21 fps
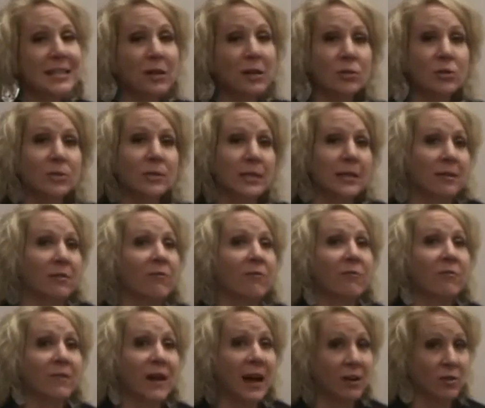it down using a
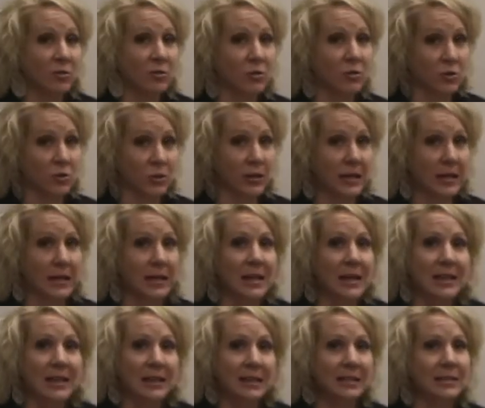factor tree.
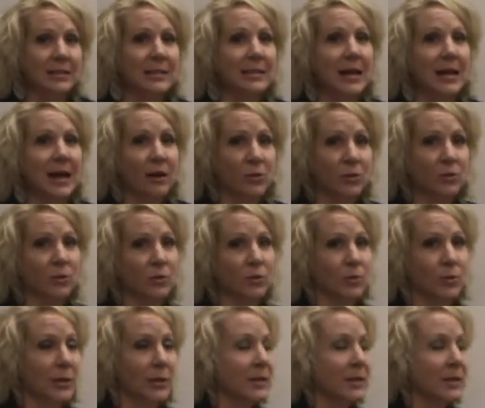This is how you do